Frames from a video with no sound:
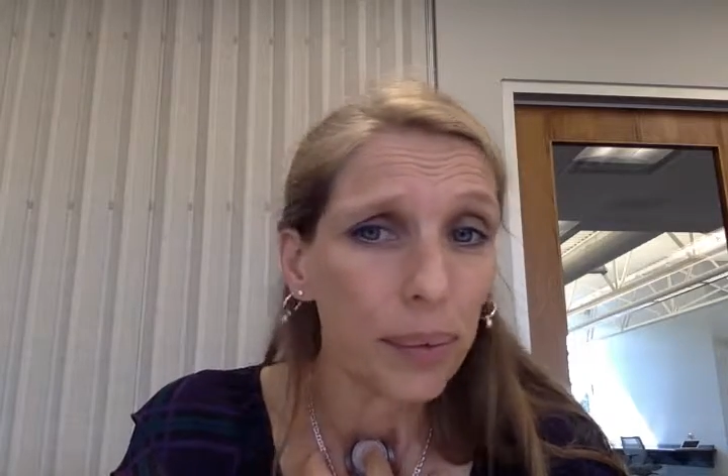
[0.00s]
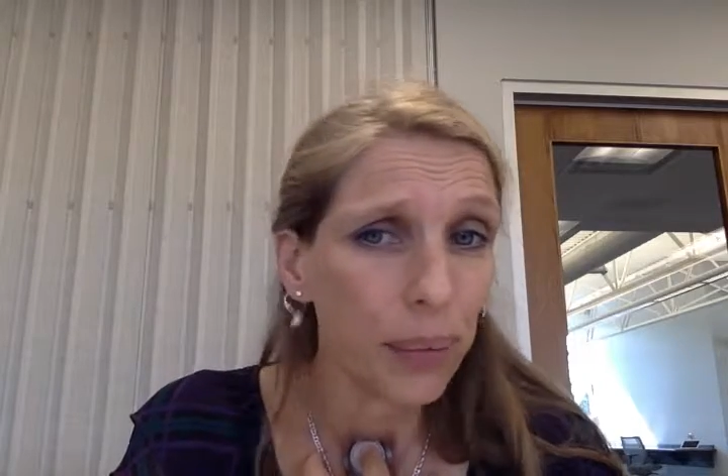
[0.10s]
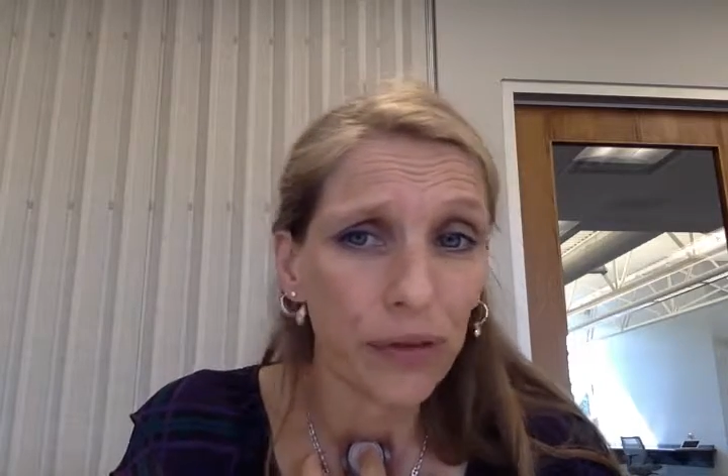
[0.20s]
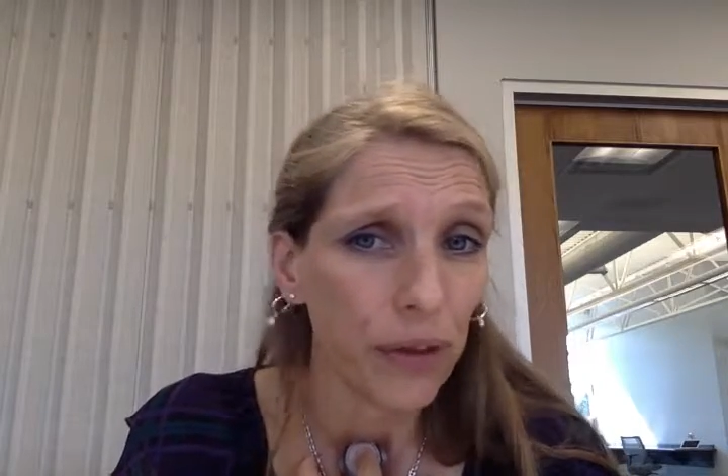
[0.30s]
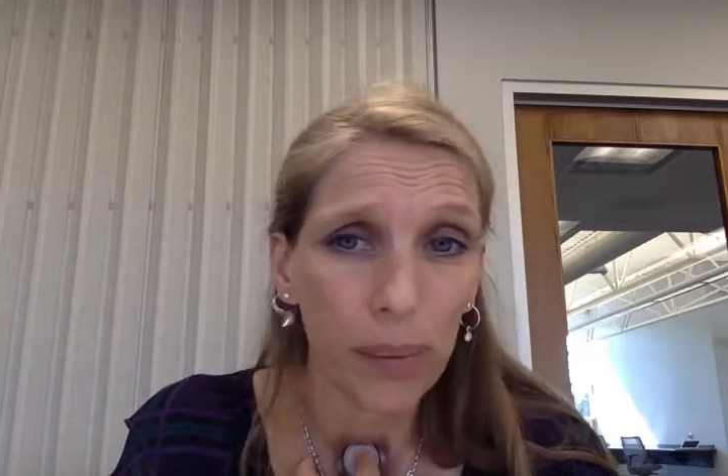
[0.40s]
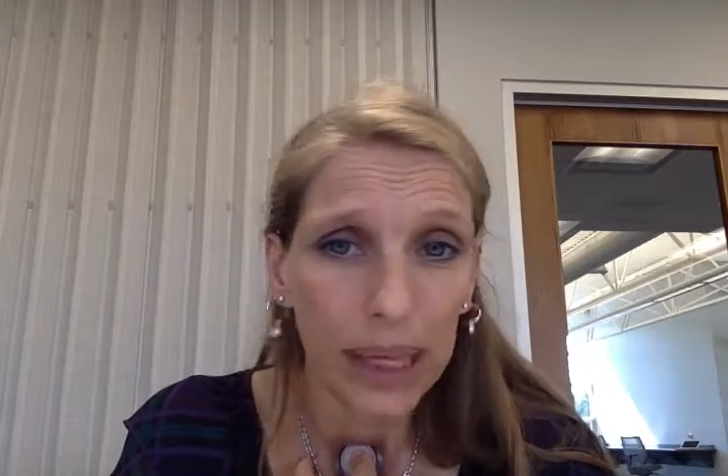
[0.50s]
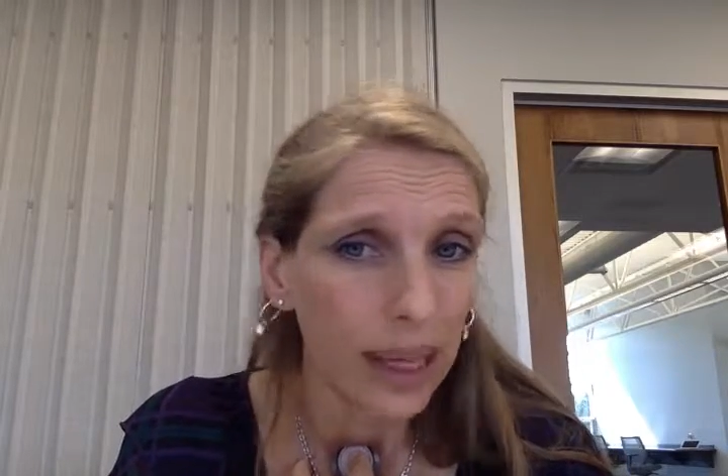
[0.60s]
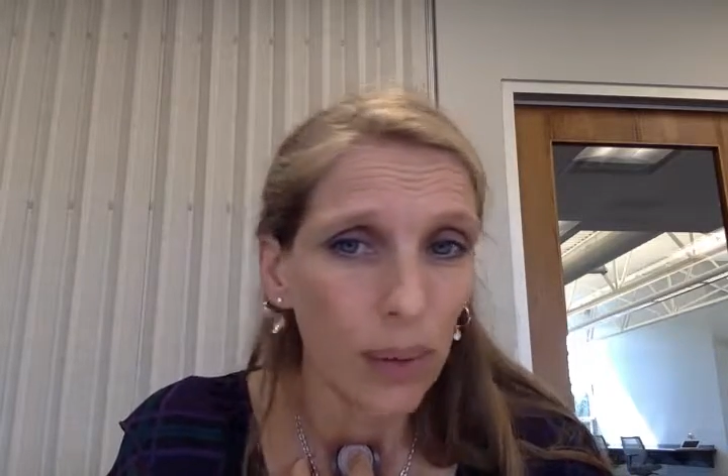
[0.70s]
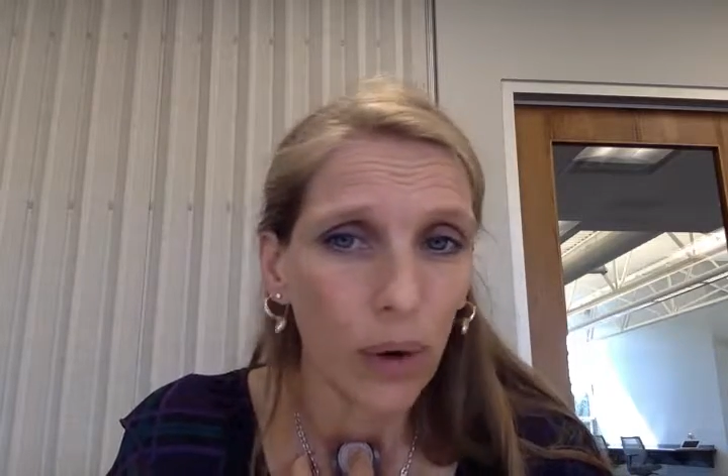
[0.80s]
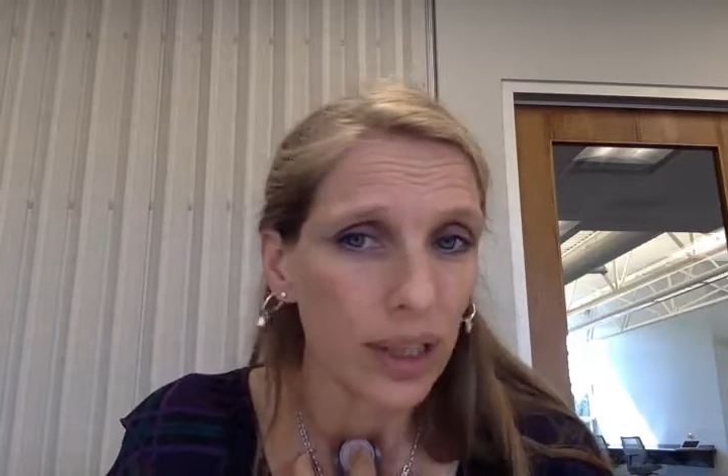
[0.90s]
But for me,
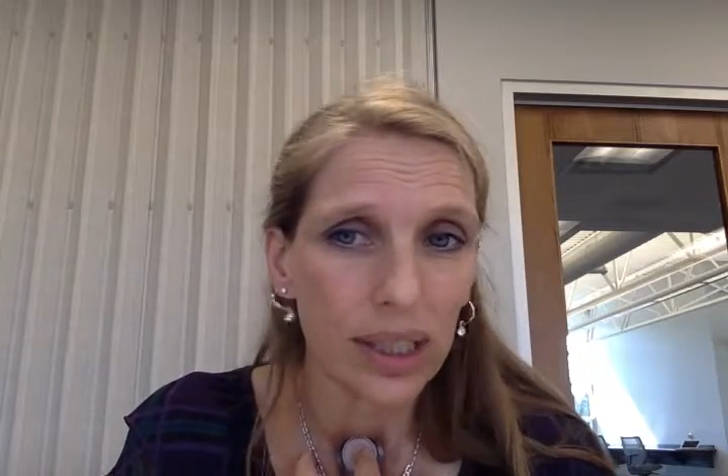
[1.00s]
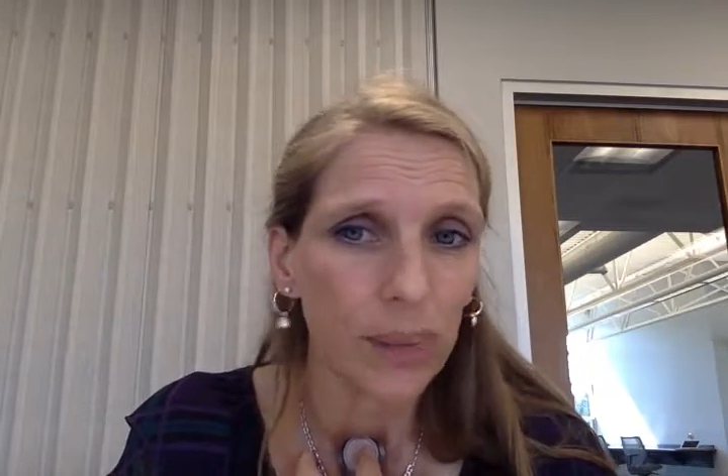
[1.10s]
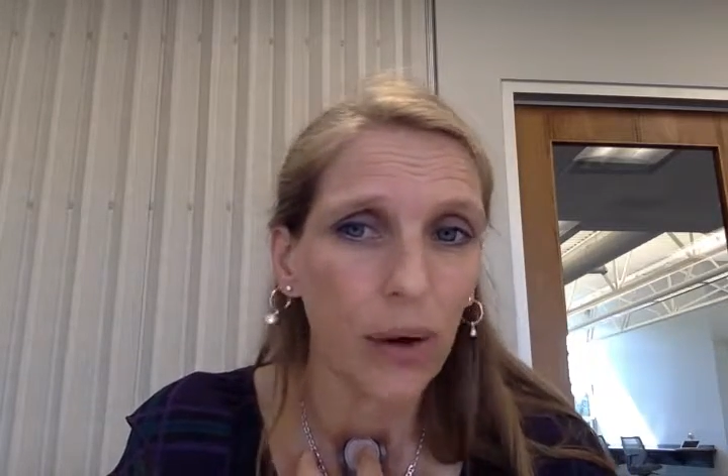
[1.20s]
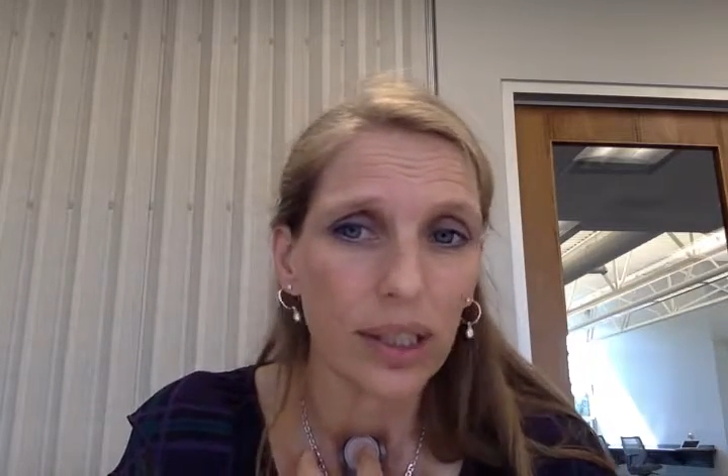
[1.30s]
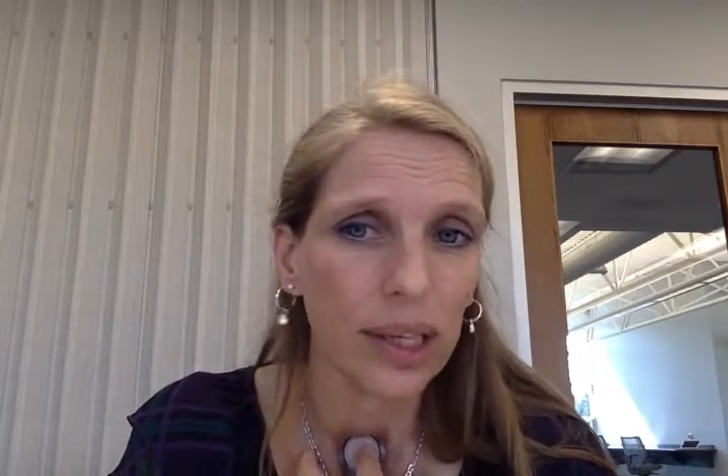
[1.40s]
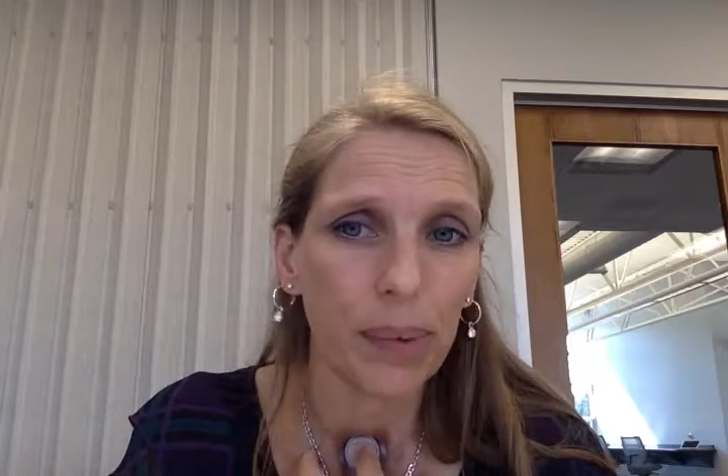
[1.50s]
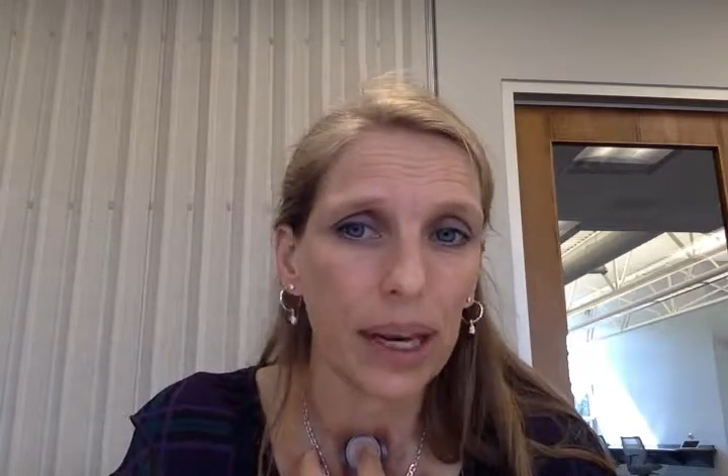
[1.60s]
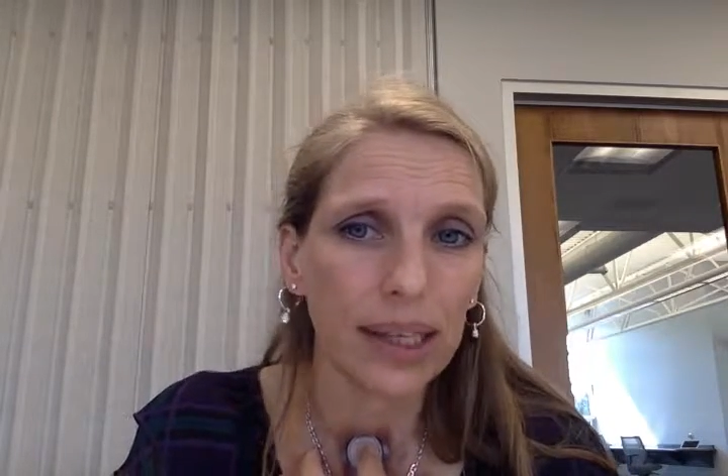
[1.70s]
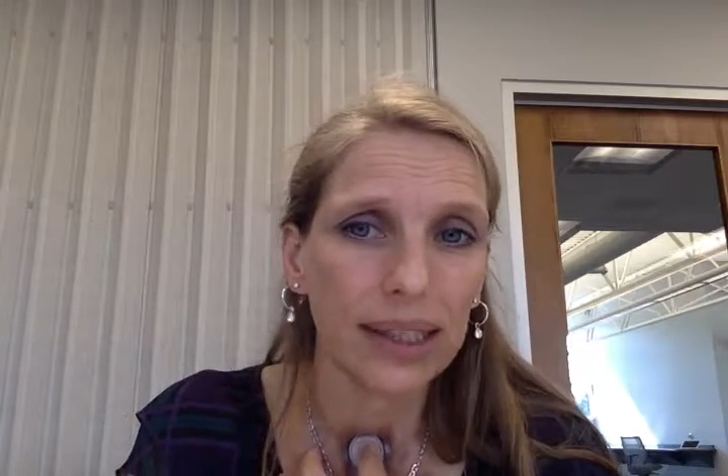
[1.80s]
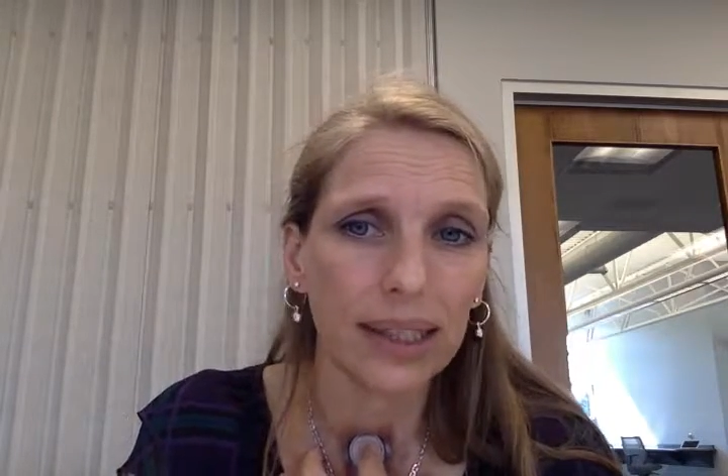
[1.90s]
that wasn't a
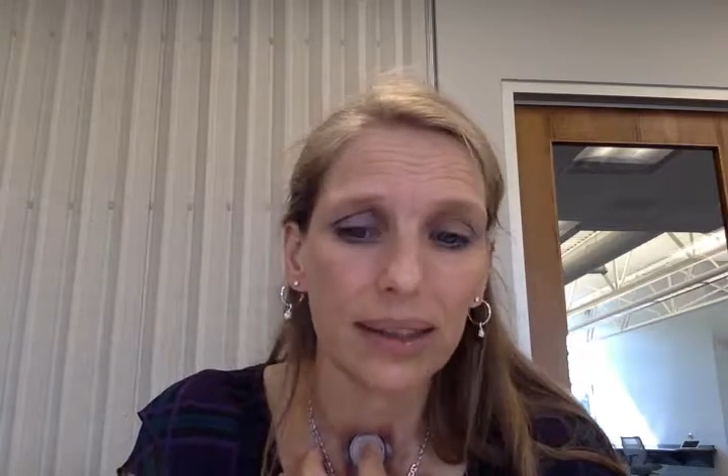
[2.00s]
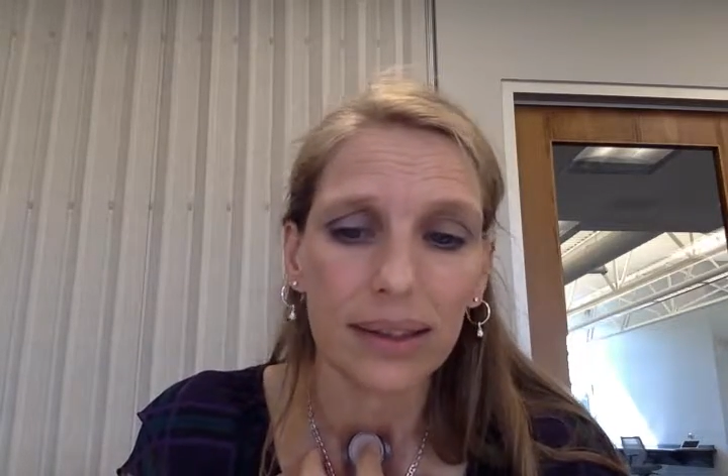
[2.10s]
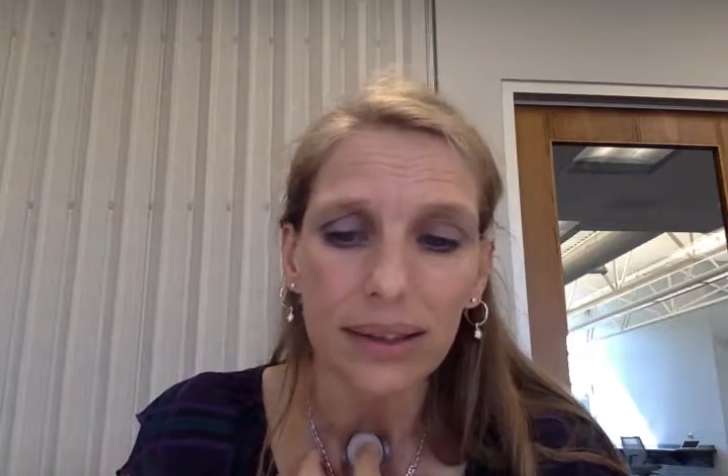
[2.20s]
possibility.